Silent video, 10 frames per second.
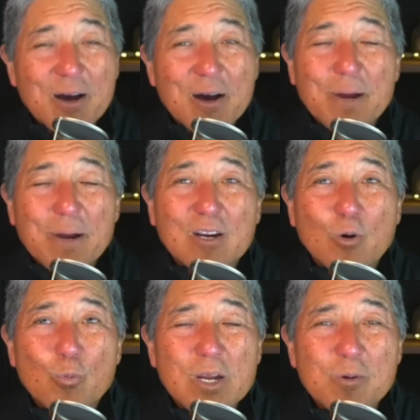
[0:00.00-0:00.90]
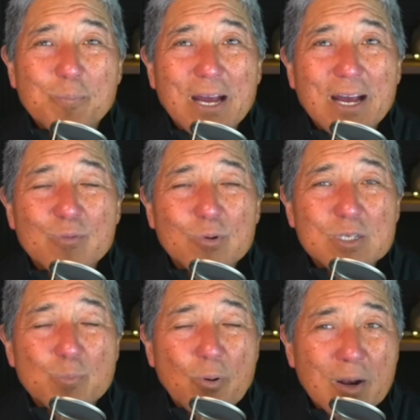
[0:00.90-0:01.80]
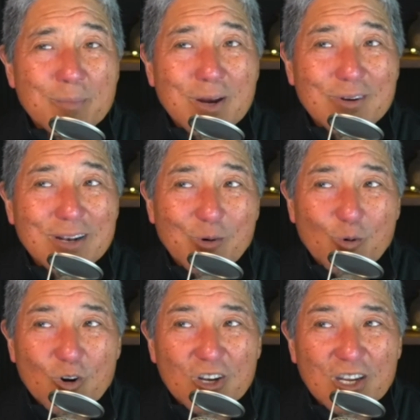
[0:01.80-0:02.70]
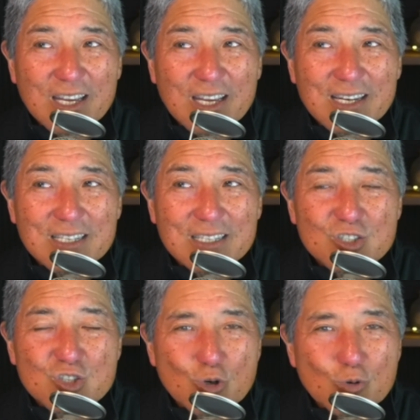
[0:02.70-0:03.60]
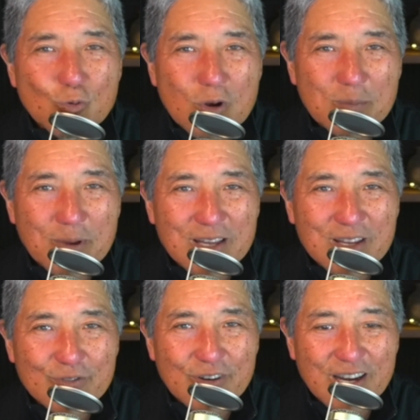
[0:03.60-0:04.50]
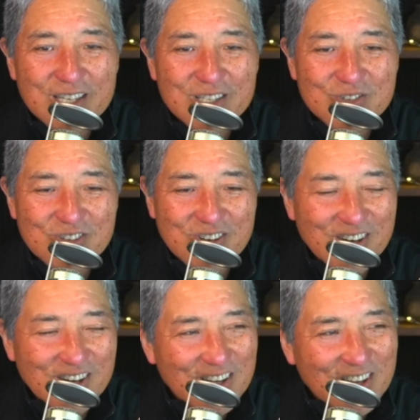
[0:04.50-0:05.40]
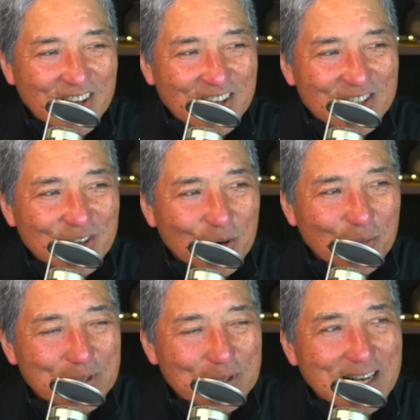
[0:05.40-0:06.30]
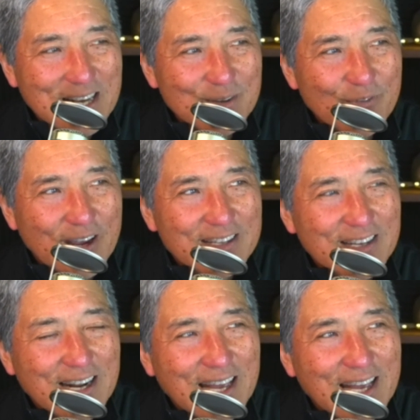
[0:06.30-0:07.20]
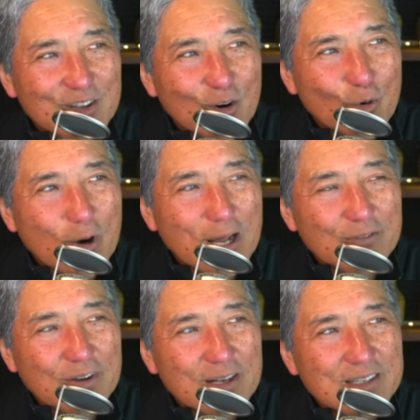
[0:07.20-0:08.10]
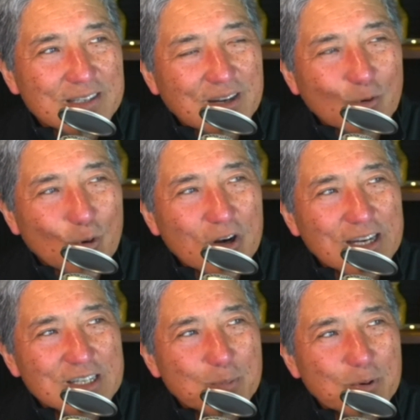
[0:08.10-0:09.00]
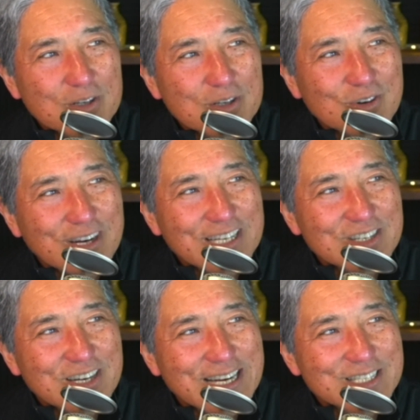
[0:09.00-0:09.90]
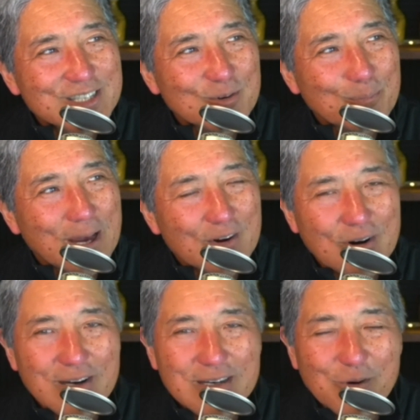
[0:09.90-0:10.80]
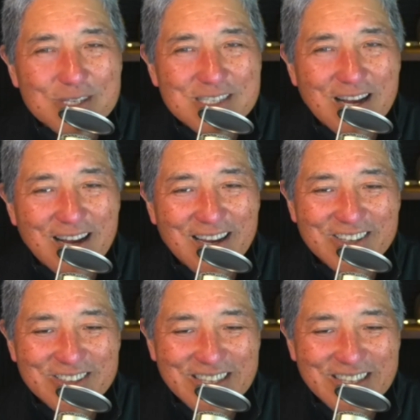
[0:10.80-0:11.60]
My career path was primarily working in a jewelry manufacturer. So besides the fact that I had no relevant work experience or educational background, I was hired.